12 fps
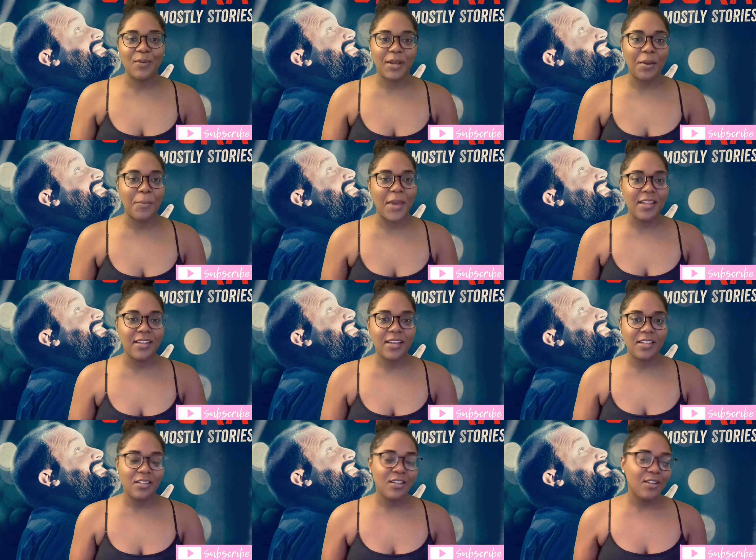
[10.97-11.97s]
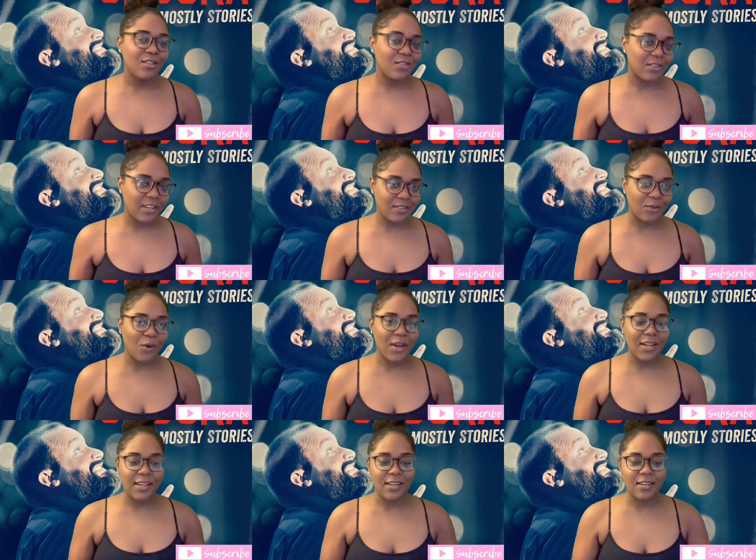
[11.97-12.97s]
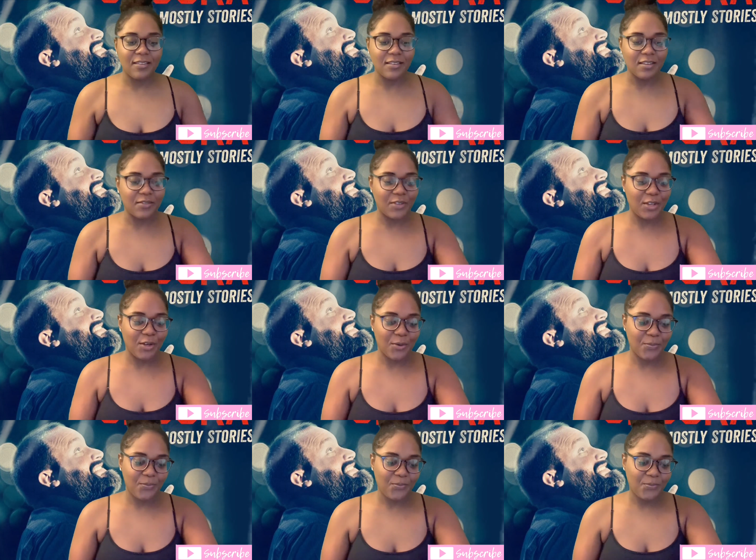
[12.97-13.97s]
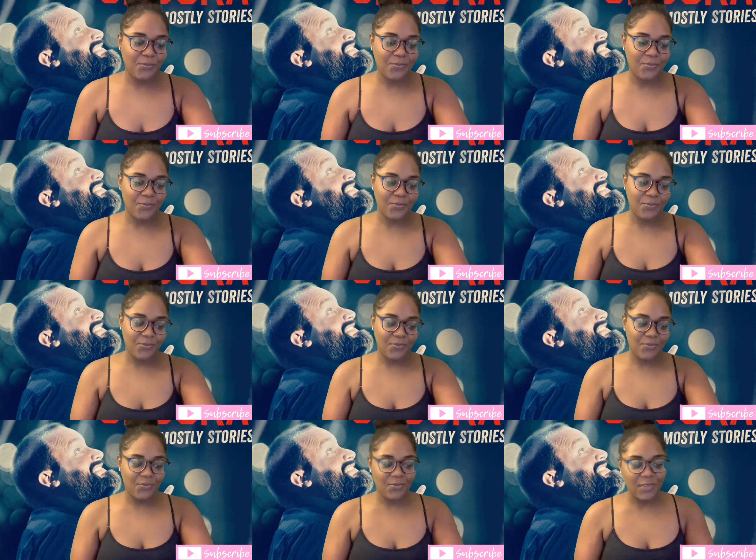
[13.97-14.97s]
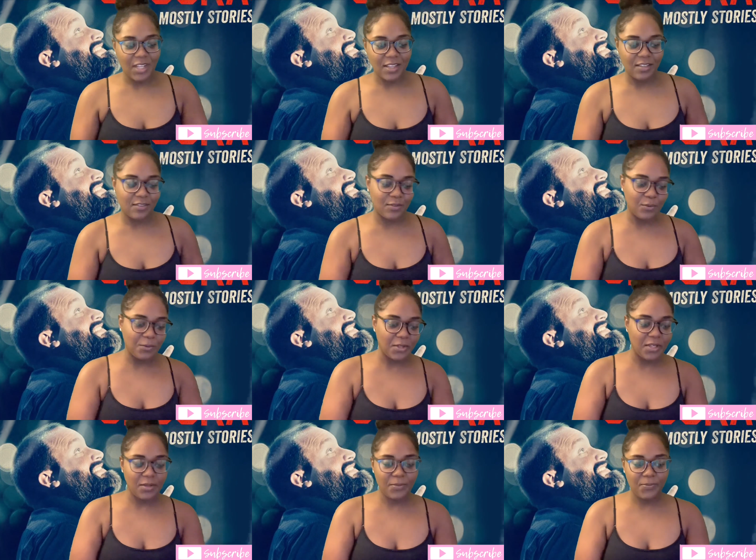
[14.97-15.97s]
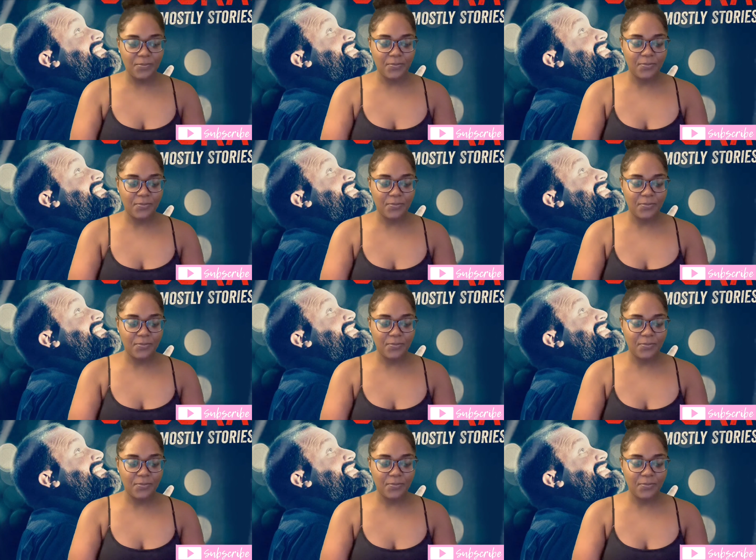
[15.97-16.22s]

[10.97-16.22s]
recommended. So let's go ahead and get into this video. Let's do it.